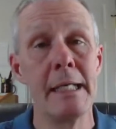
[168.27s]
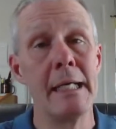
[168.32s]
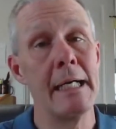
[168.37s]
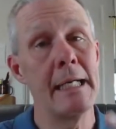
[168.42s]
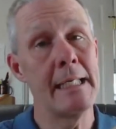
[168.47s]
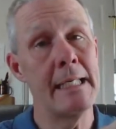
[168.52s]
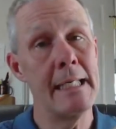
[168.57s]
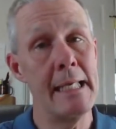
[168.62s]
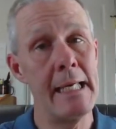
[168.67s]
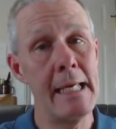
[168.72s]
A
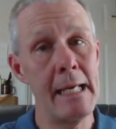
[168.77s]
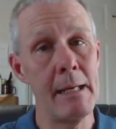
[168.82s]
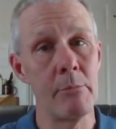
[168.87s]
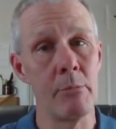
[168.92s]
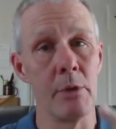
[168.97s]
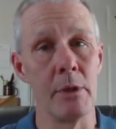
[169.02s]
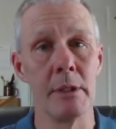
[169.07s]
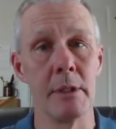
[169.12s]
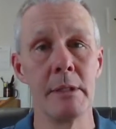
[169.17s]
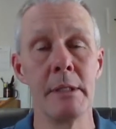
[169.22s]

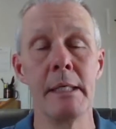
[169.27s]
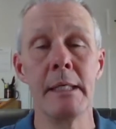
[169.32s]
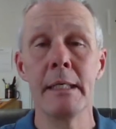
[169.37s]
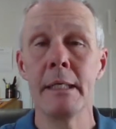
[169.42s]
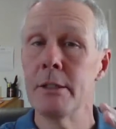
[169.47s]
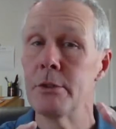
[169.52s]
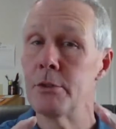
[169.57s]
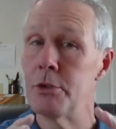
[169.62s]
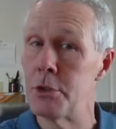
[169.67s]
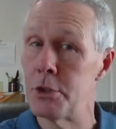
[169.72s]
camera,
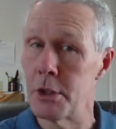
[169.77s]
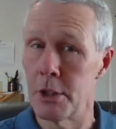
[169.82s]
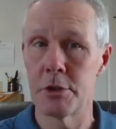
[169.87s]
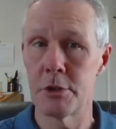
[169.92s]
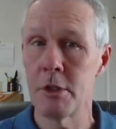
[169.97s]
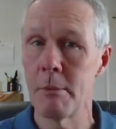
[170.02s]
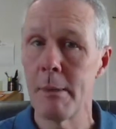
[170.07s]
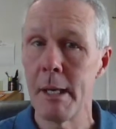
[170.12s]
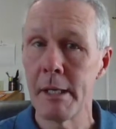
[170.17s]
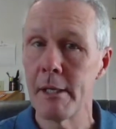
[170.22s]
just
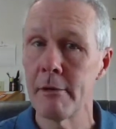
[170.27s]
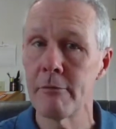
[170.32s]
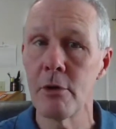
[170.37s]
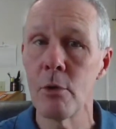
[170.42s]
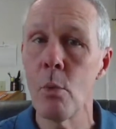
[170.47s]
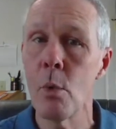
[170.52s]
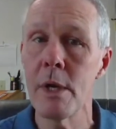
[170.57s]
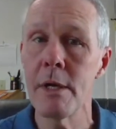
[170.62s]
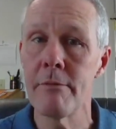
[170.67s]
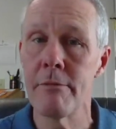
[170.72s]
about every
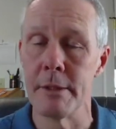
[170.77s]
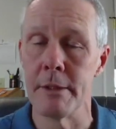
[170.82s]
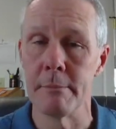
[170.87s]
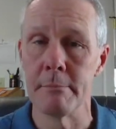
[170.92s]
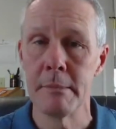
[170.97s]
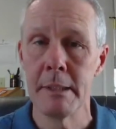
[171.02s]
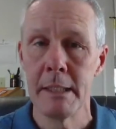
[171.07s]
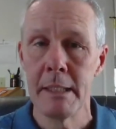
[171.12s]
one of them,